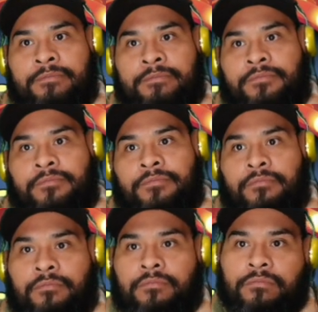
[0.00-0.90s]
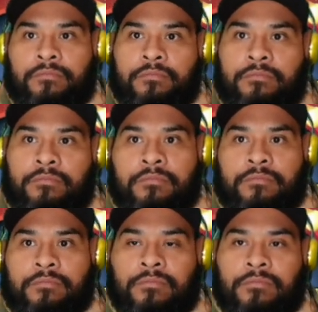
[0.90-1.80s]

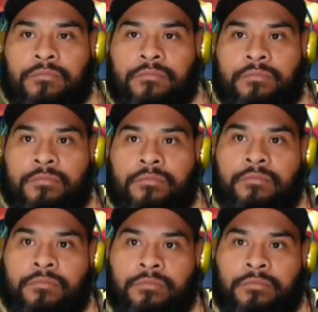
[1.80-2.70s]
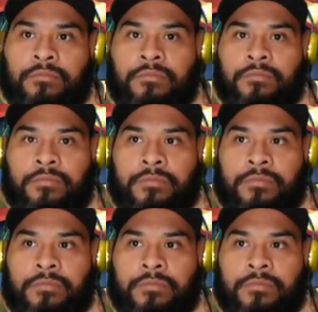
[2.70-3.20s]
(not speaking)